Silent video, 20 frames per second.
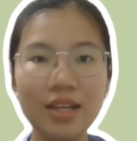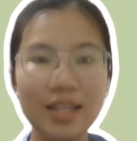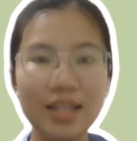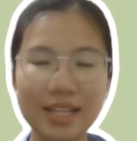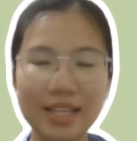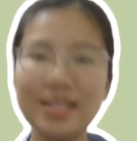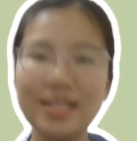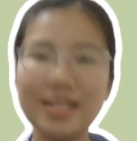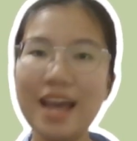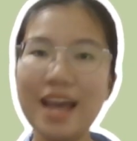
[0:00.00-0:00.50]

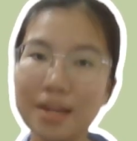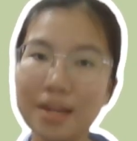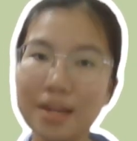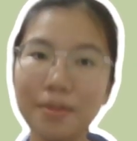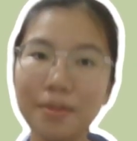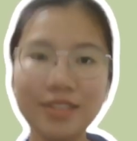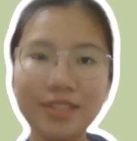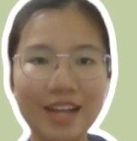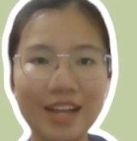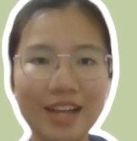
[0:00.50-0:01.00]
his
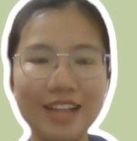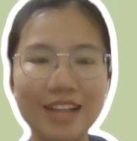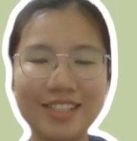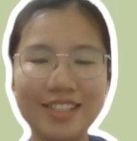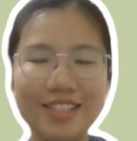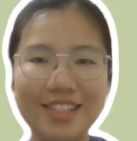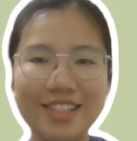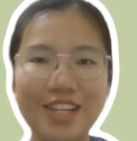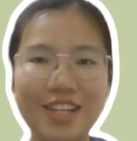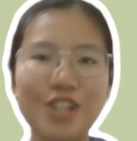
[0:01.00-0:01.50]
animal
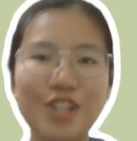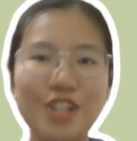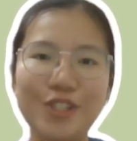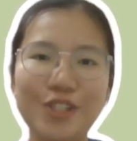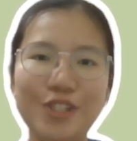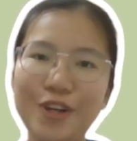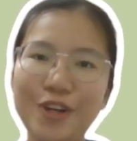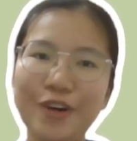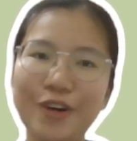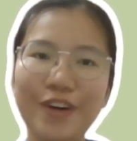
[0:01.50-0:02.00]
cards.
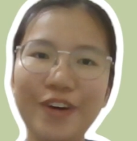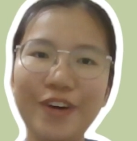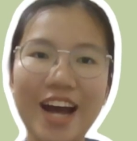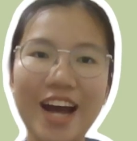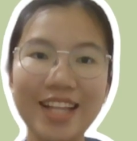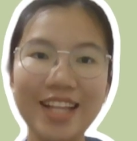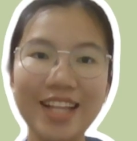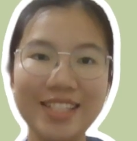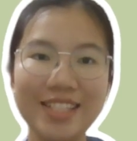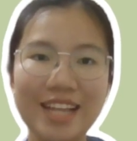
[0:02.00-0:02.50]
So,
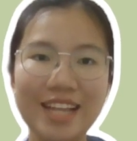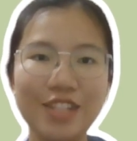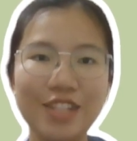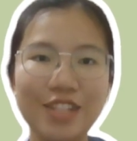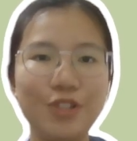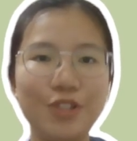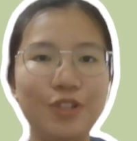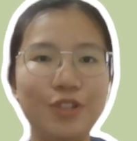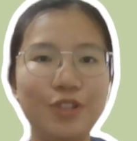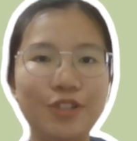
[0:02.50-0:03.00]
I
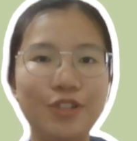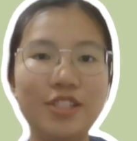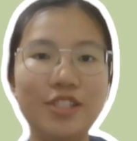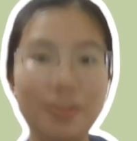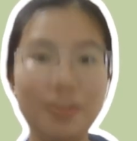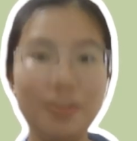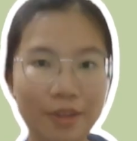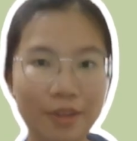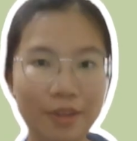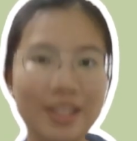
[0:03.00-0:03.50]
decided to use
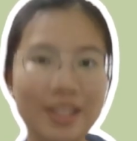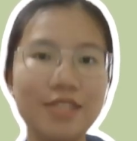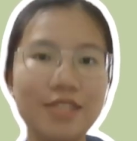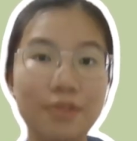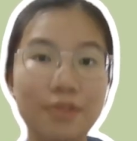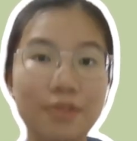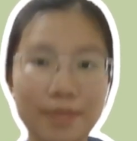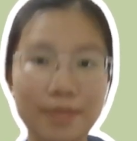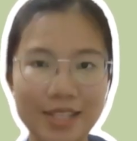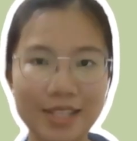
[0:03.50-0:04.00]
symbolic
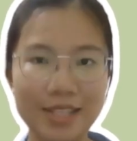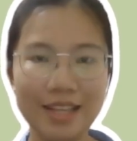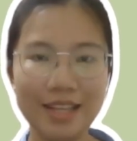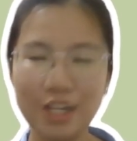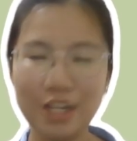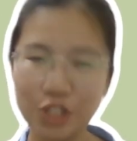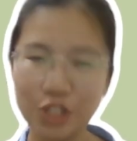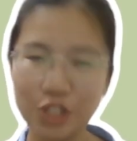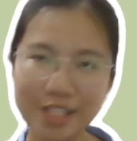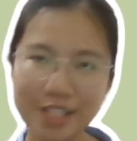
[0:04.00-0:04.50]

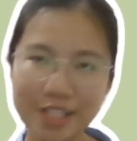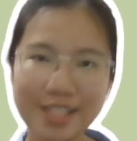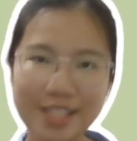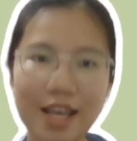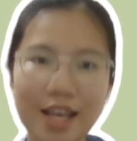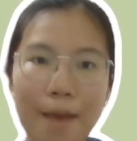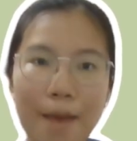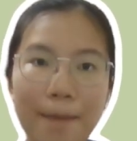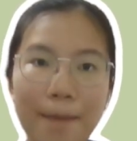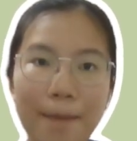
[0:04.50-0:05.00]
representations
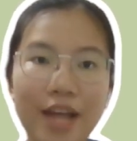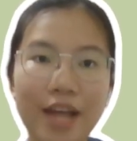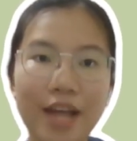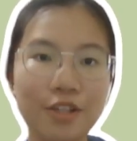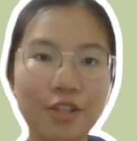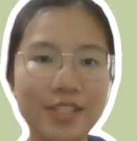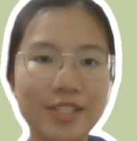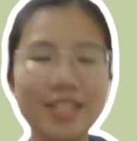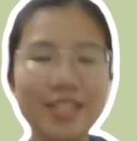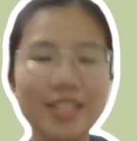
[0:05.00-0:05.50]
by
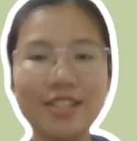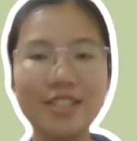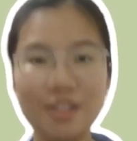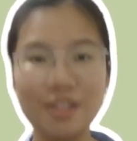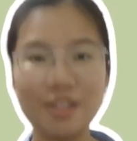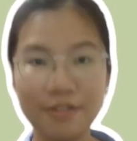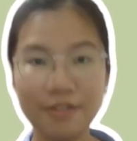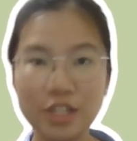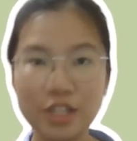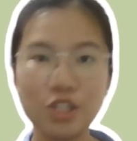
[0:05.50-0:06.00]
using
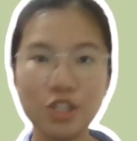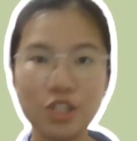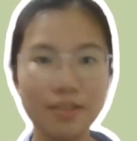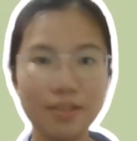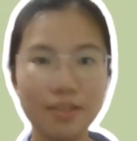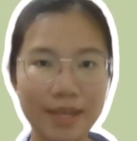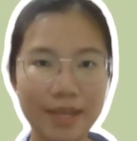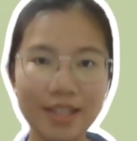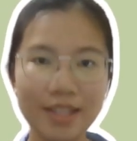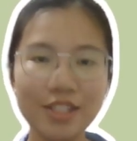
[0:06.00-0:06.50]
the ratios
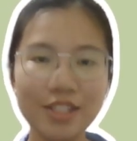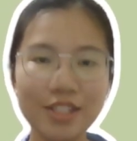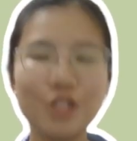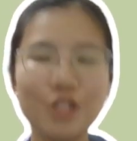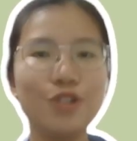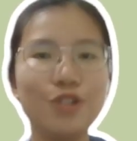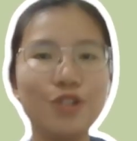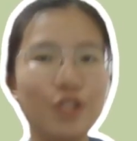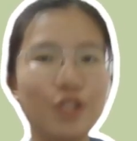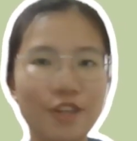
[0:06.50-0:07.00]
methods
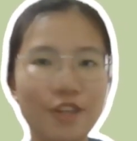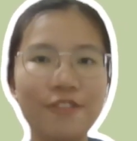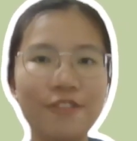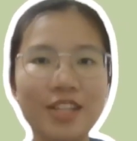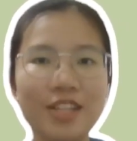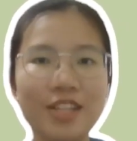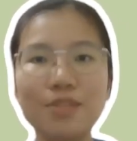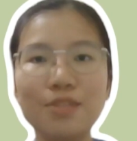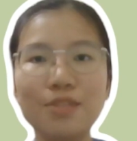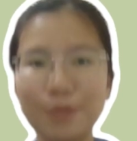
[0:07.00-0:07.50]
to solve
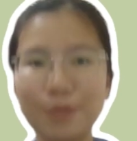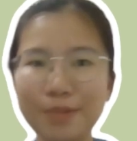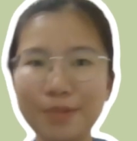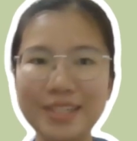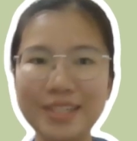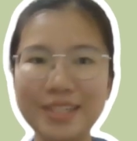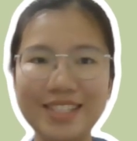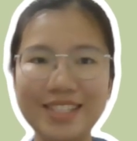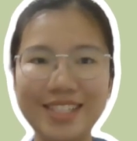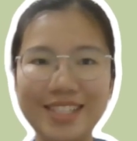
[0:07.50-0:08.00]
these
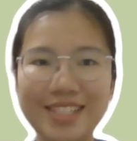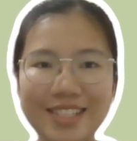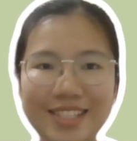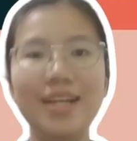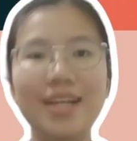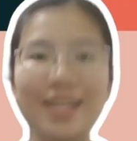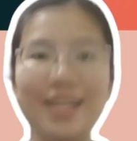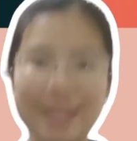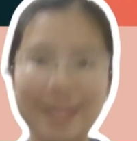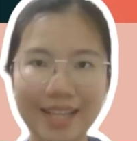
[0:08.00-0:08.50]
problems.
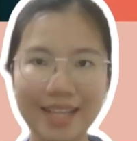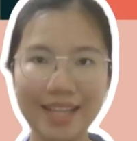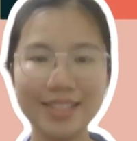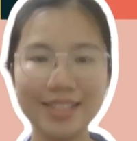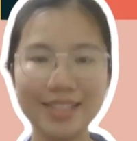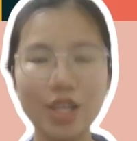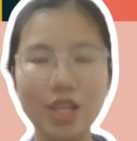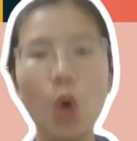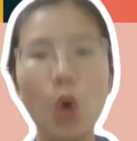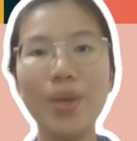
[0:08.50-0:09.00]

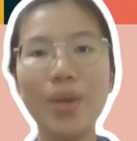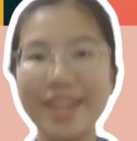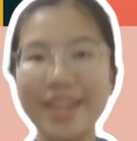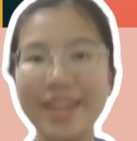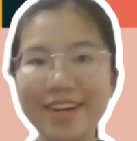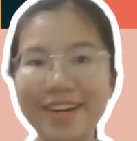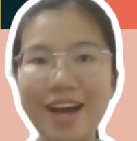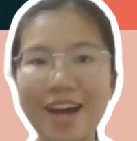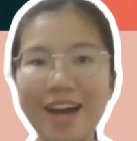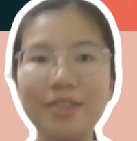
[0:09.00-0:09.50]
Next, we
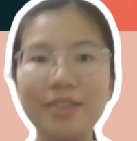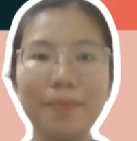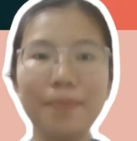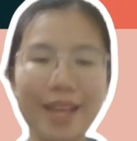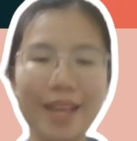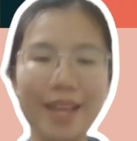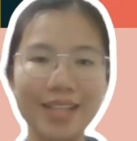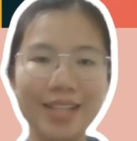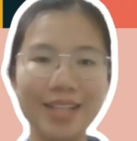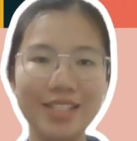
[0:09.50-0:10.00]
carry out the
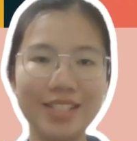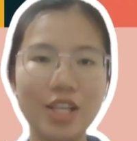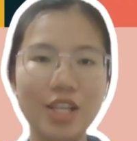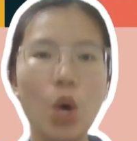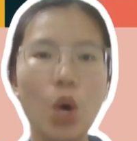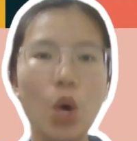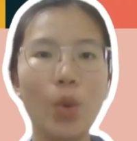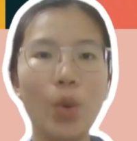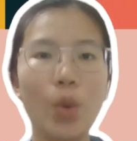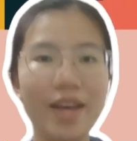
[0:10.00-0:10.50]
plans.
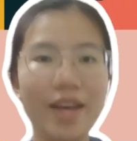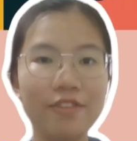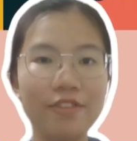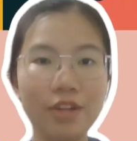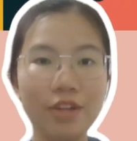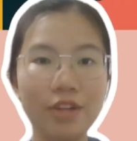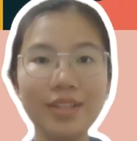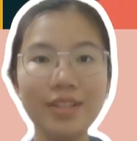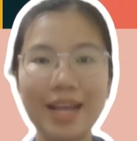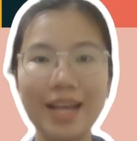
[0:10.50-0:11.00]
We have
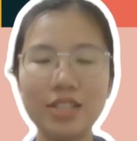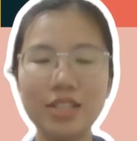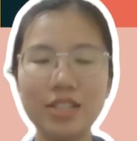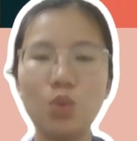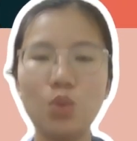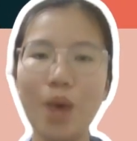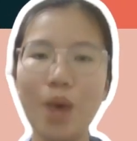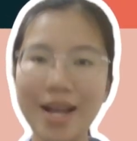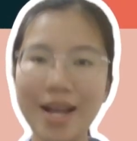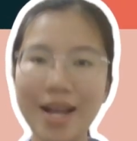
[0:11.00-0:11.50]
known that
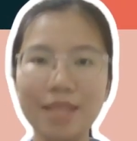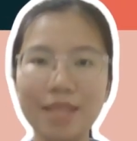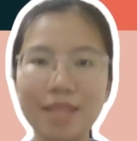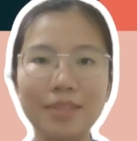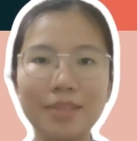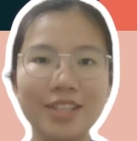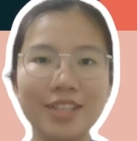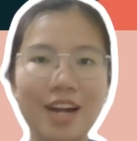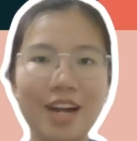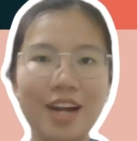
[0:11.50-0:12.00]
one
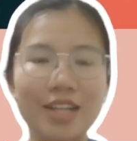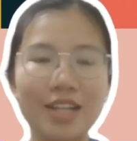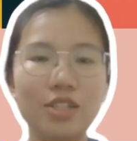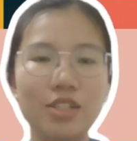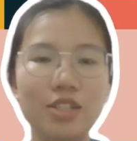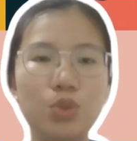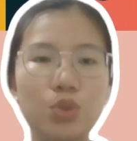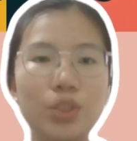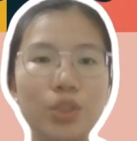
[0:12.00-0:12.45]
animal's card is